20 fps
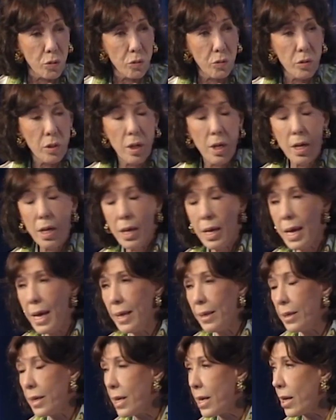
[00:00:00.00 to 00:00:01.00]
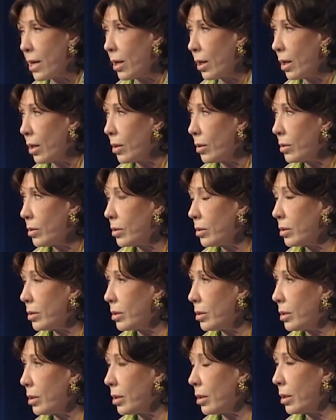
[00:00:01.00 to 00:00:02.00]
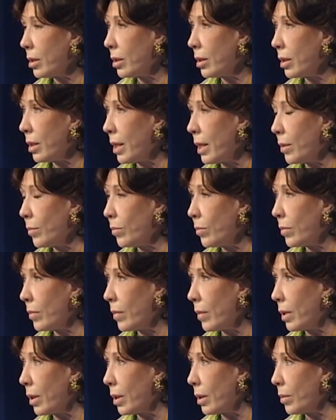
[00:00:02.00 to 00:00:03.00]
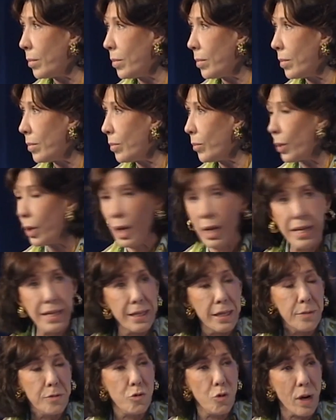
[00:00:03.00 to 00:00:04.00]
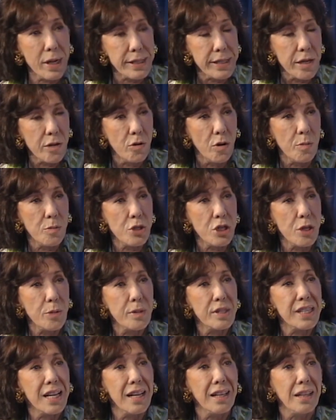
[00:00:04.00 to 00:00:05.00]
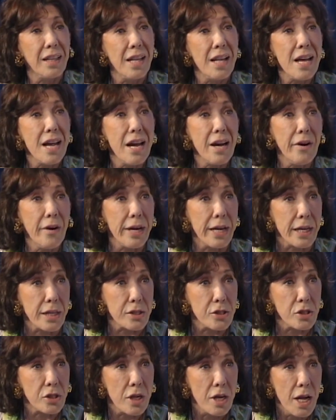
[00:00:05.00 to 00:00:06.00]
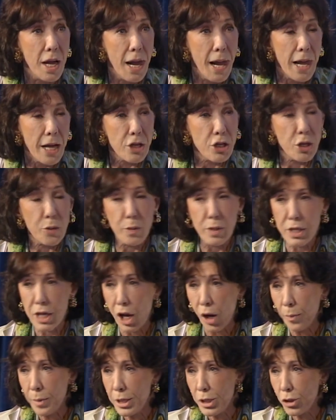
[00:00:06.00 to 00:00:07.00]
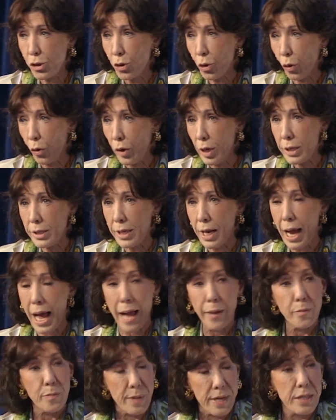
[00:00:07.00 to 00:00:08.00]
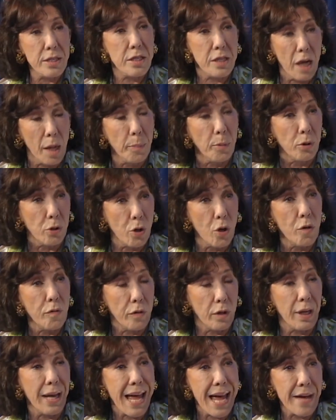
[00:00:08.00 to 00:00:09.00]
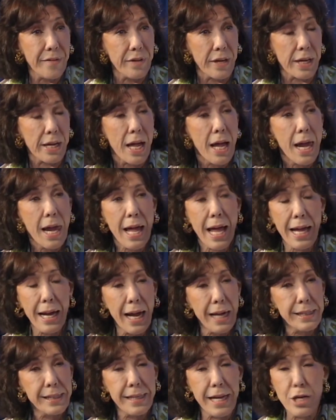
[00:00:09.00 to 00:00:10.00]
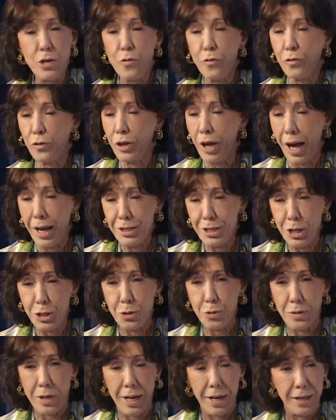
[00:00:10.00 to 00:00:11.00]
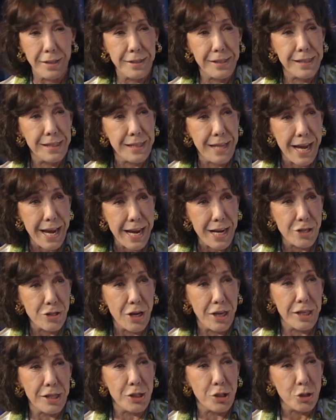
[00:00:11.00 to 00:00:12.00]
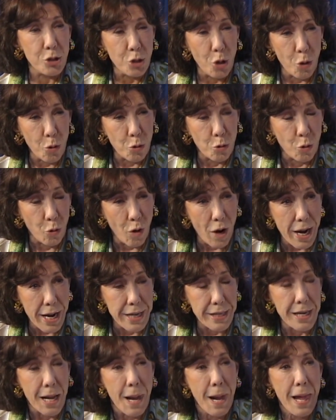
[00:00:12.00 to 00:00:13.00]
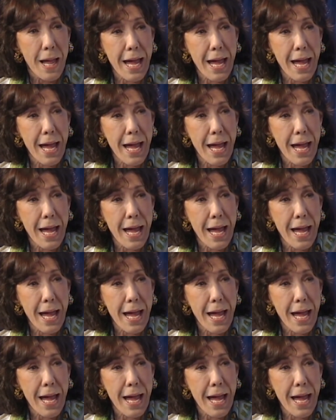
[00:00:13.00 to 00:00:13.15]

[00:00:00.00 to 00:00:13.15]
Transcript: That's right. And the, uh, and, um, but in the dressing room, she was hilarious she would tell me stories, and I would be doubled over laughing. And I'd say, You've got to do that on stage. That is so great.